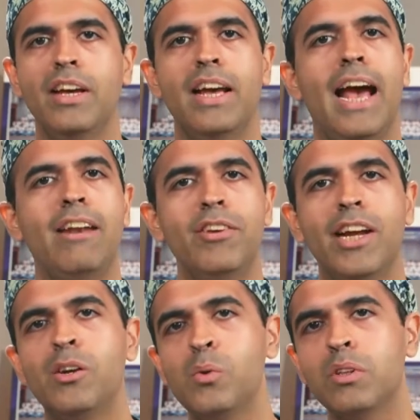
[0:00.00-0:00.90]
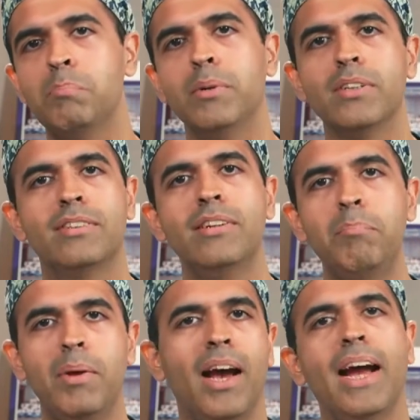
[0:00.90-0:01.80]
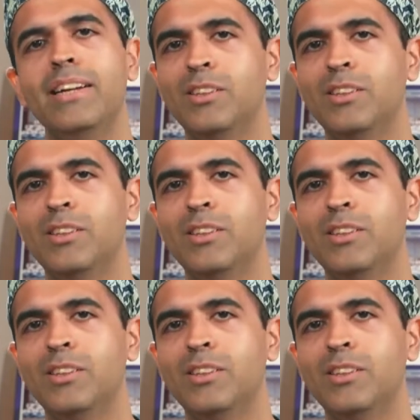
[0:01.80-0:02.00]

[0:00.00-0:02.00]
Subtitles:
and we get to know the person behind the